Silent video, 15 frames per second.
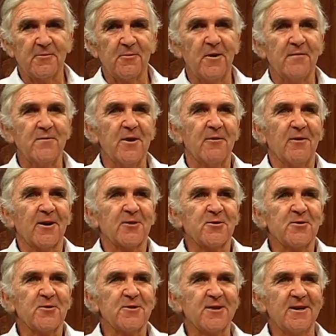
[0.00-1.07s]
We have no
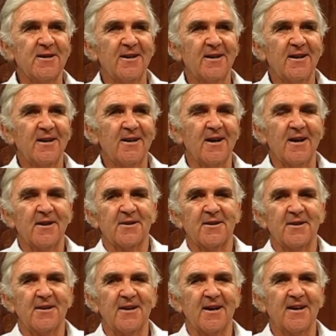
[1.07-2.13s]
electricity and
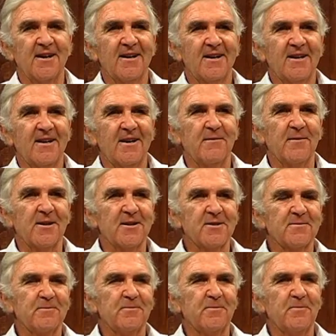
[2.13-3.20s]
the everything is